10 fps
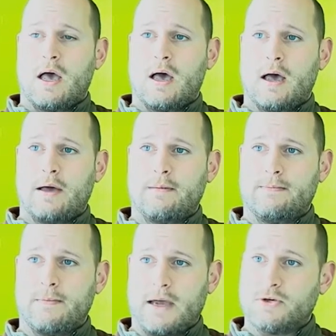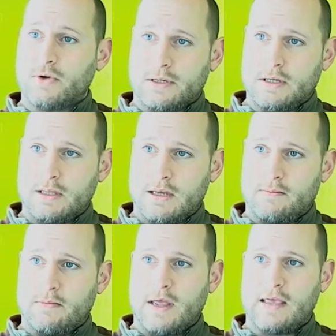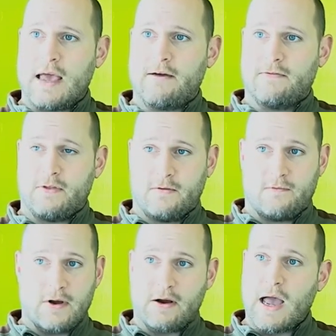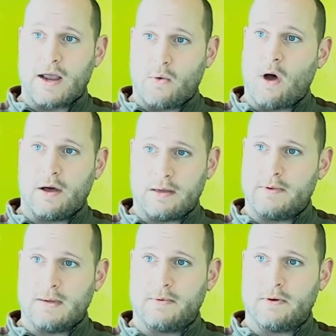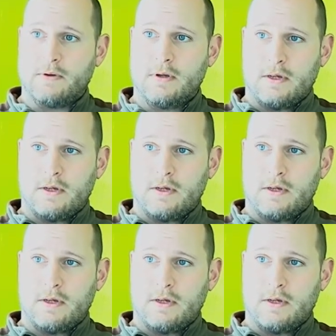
I trust in them, and they're very high quality people,